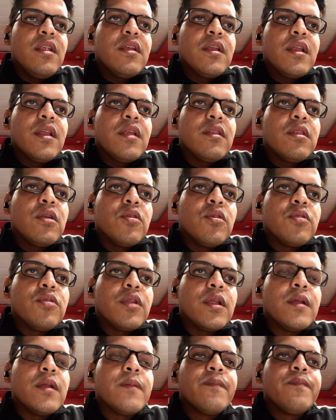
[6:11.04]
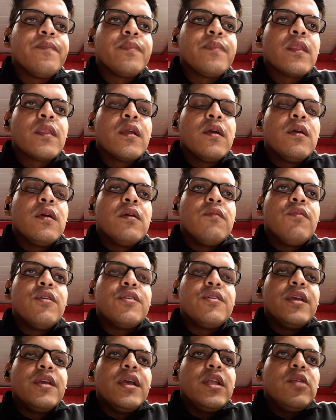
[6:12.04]
For change, you have to
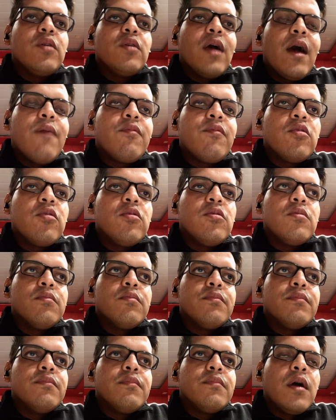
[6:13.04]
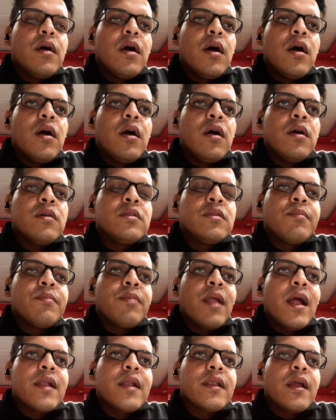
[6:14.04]
subtract 12 from the
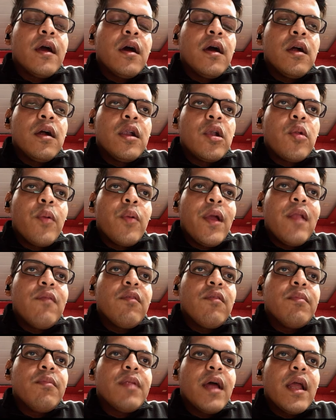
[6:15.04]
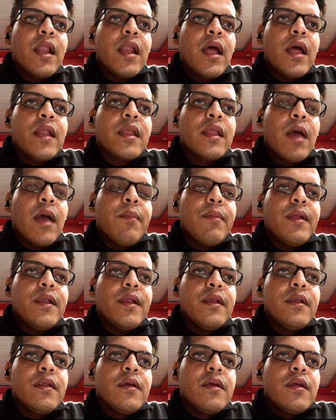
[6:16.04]
anion gap and 24
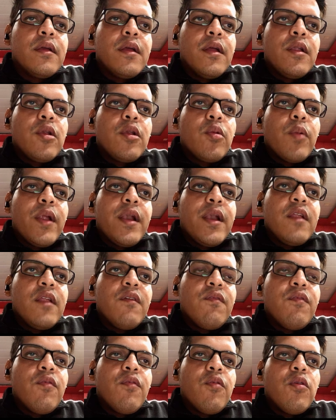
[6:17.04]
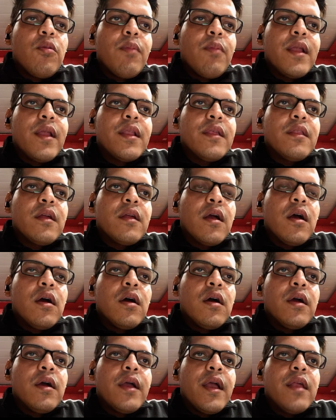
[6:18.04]
minus SCO3
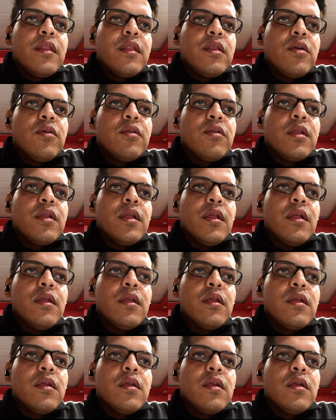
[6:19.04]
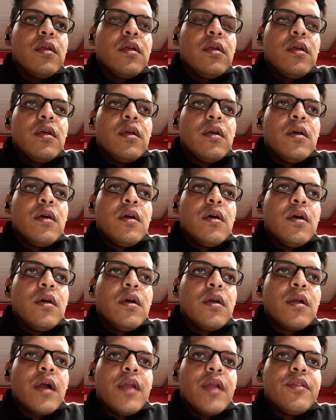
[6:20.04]
concentration.
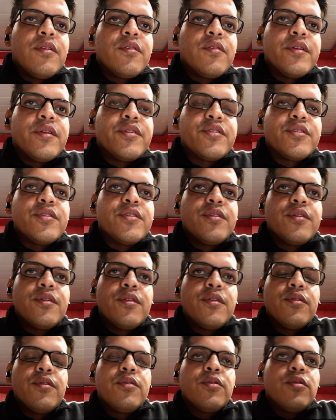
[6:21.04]
So the value will come out.